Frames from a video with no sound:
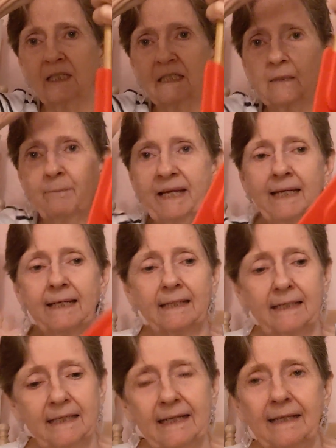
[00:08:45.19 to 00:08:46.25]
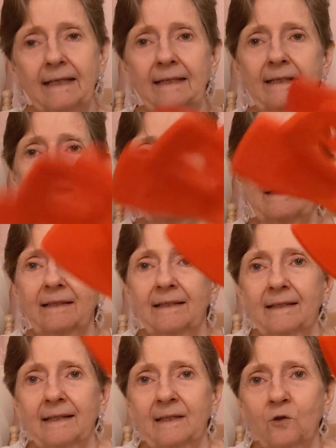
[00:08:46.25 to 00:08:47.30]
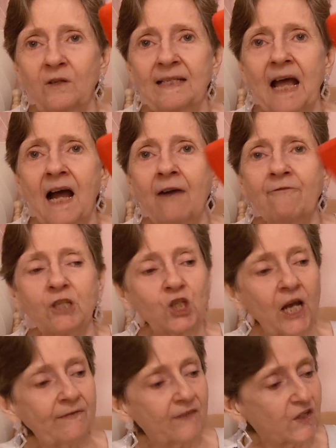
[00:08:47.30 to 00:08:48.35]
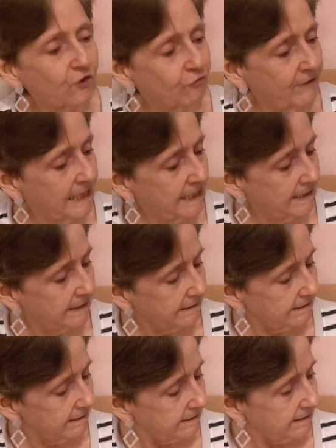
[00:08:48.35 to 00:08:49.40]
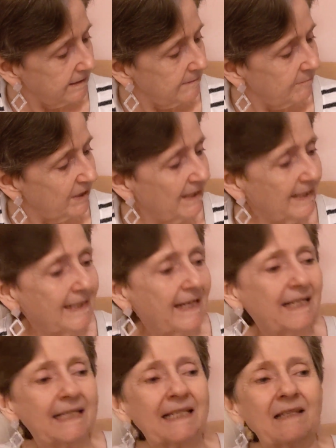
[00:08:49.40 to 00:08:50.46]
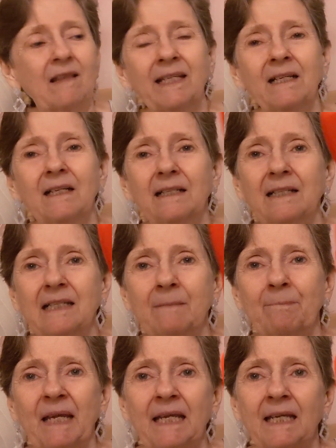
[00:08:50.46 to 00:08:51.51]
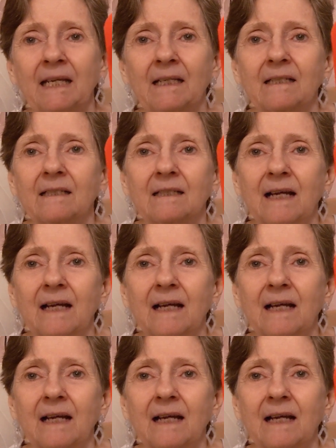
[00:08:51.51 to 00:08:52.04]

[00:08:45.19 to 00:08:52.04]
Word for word: little bit. It looks orange on the screen, but it, it's like, it's pink.